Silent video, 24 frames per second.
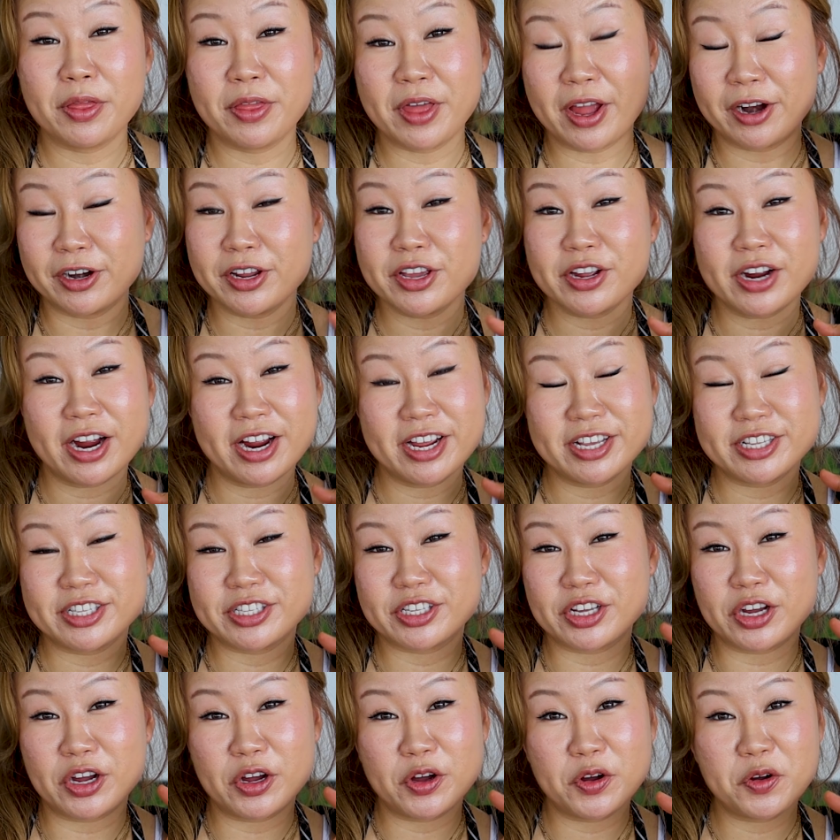there you
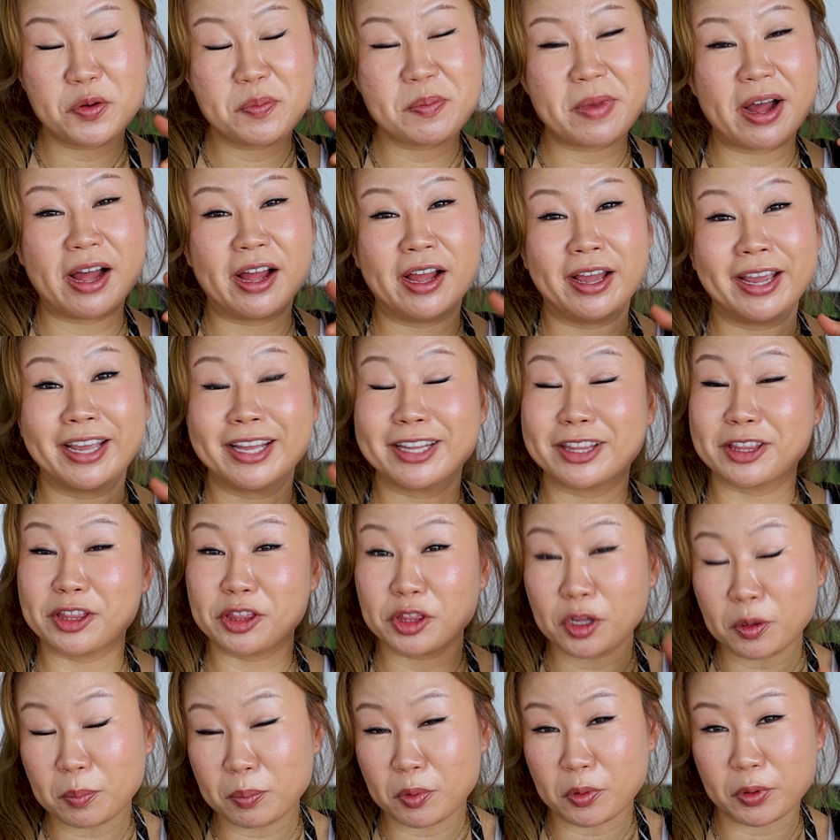guys go, my
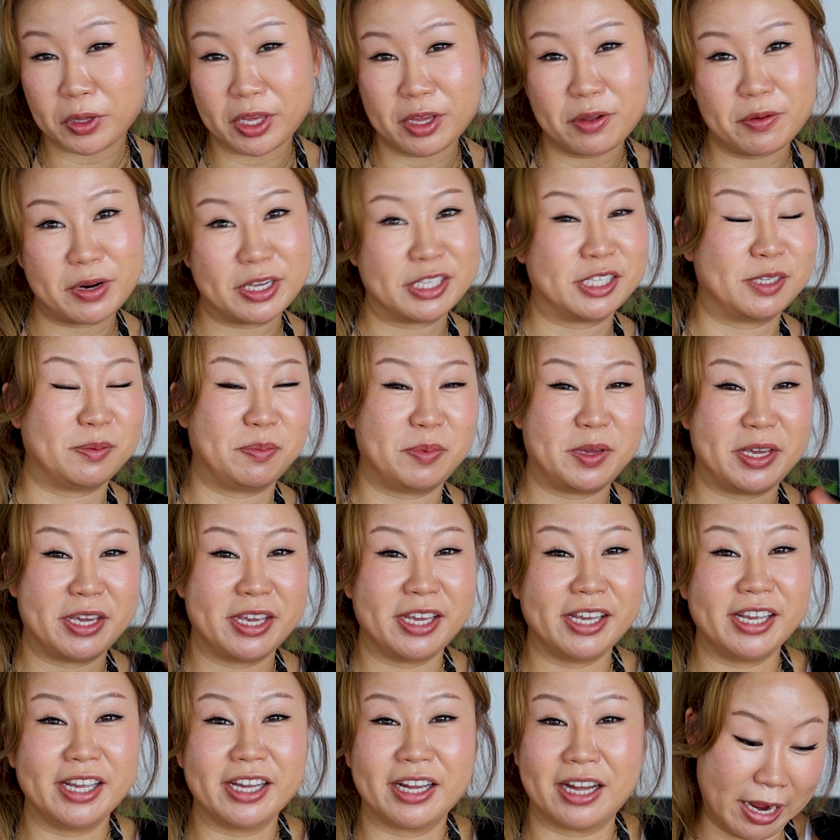tteokbokki
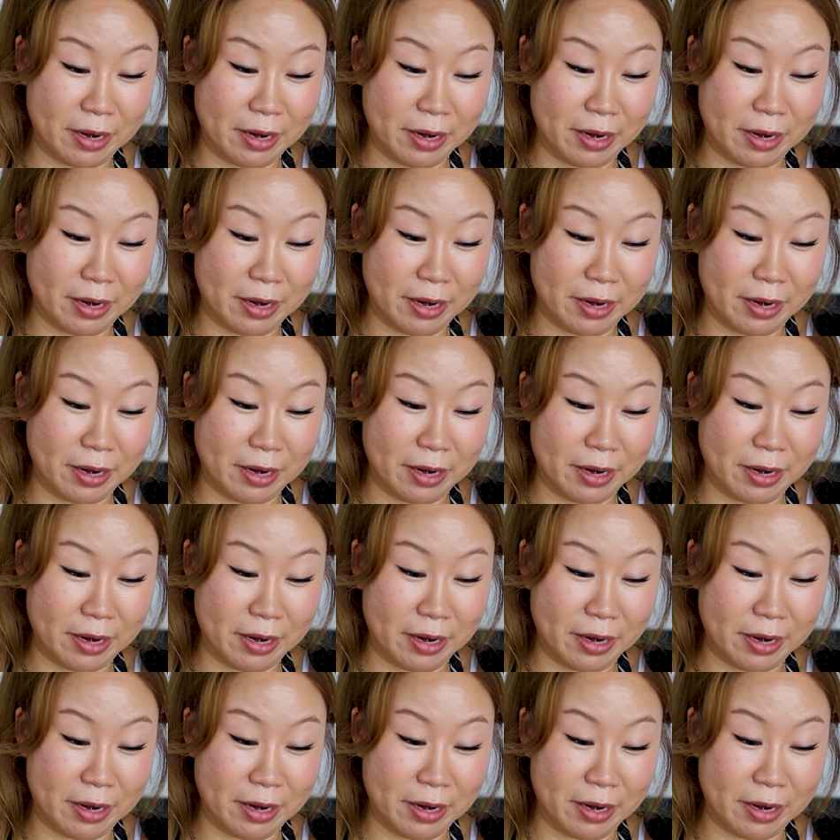recipe.